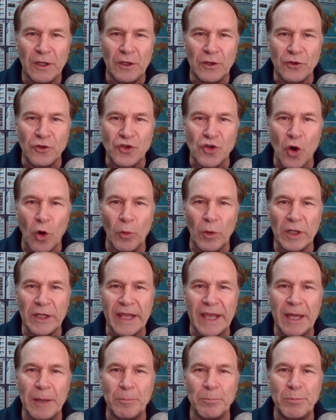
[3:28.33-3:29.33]
Joel
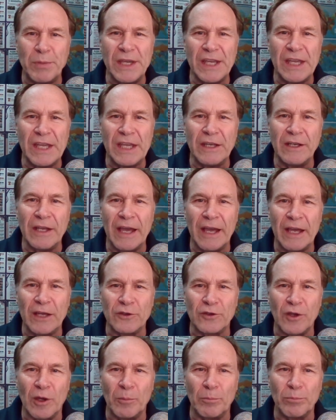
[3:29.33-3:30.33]
Embiid
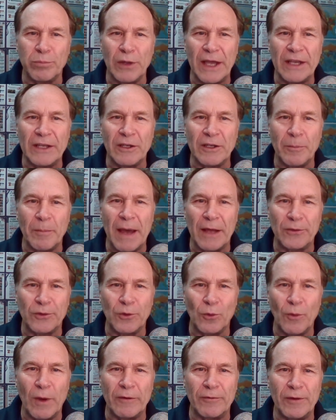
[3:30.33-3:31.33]
has complained about the
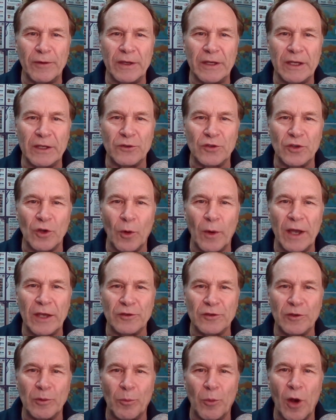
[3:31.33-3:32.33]
refing, and so
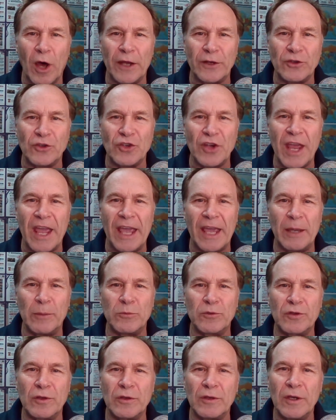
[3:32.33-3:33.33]
has LeBron
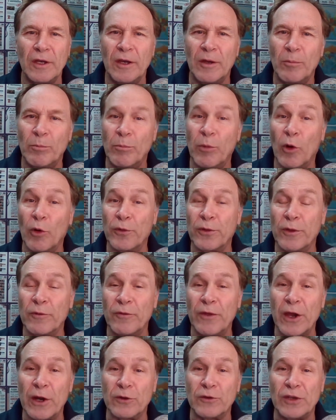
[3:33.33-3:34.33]
James. Both of
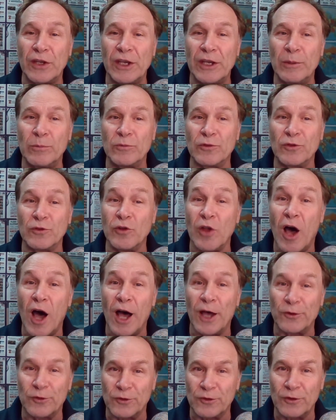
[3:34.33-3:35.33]
their teams
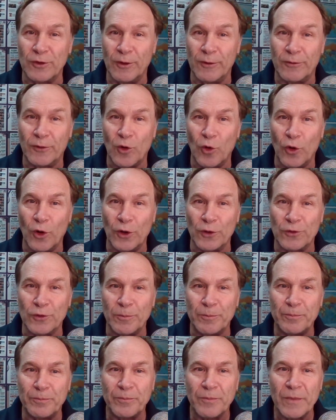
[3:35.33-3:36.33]
lost, of course.
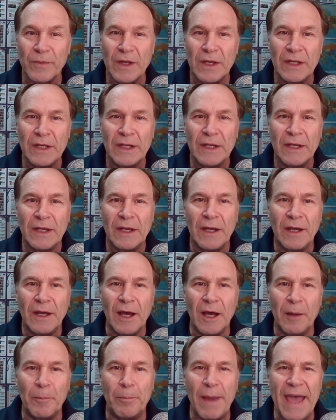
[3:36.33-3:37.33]

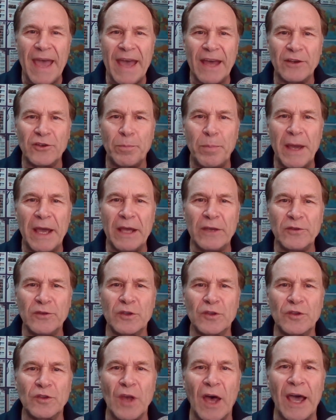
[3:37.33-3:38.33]
A banned
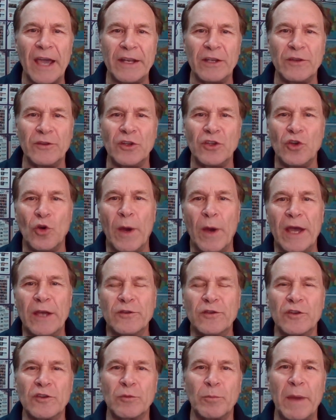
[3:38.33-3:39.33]
pesticide in the
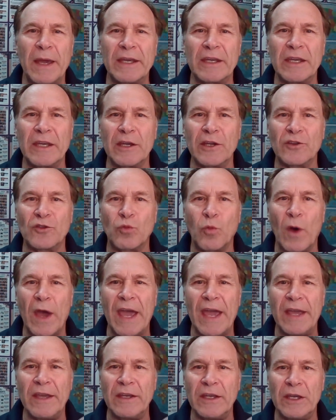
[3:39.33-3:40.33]
U.S. is making its
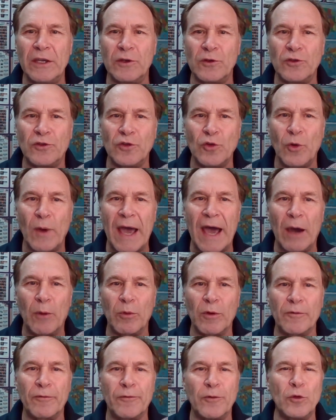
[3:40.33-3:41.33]
way into
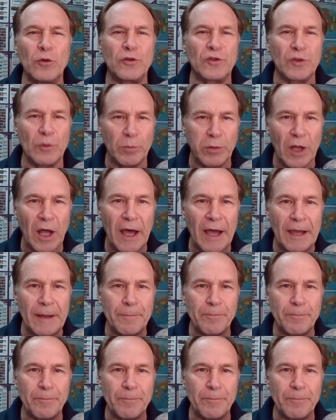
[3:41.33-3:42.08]
our food supply,